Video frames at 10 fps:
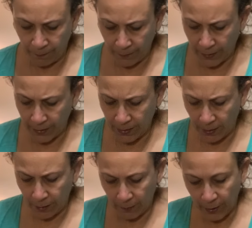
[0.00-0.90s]
that's not
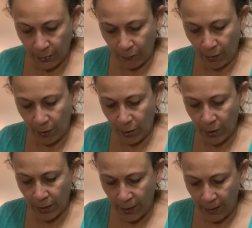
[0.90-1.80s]
going to be too hard.
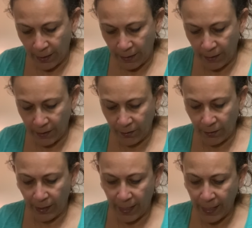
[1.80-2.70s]
These are
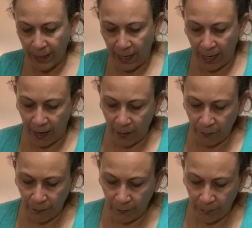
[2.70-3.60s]
an 8.5
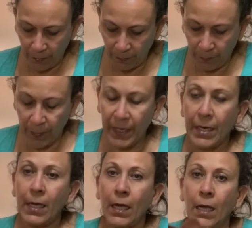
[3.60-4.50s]
B.